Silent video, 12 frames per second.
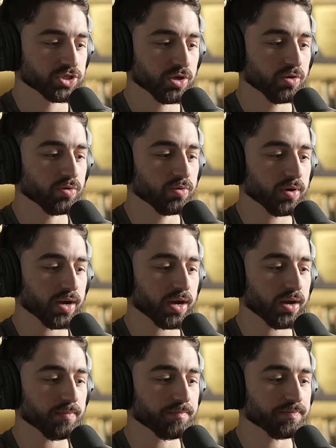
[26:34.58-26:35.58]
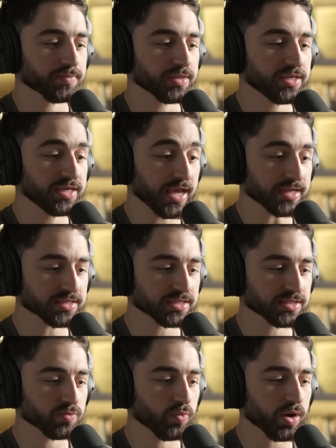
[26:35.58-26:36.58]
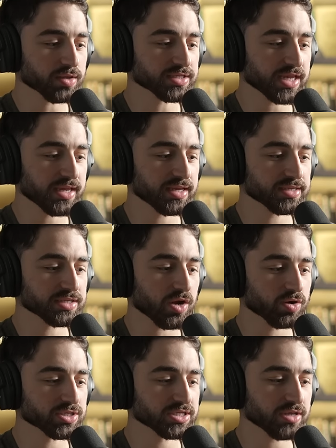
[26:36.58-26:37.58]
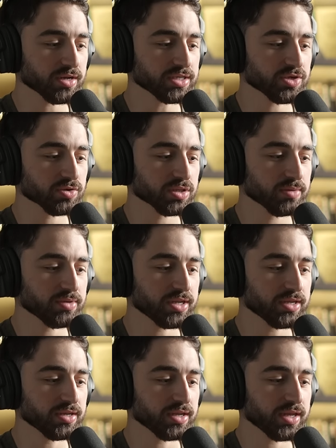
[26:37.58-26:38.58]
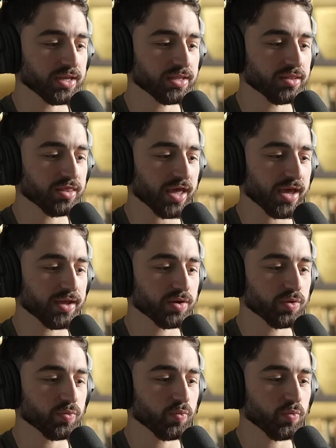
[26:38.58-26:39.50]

So, um, yes, what I'll say is our studies are limited in that